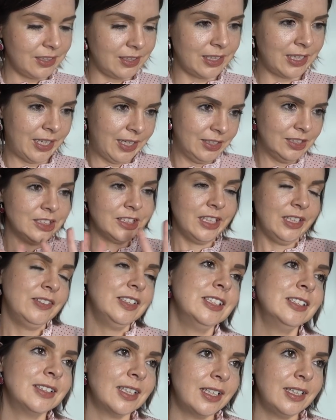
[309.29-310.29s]
okay, I'm just going
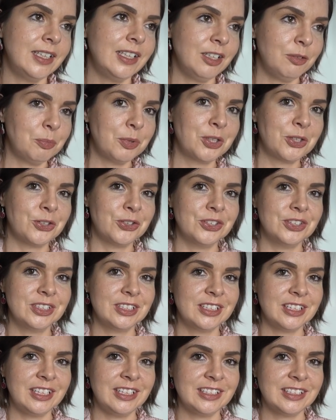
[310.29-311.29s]
to have to say it
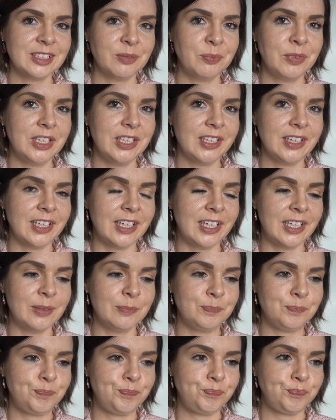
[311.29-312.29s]
because it's something that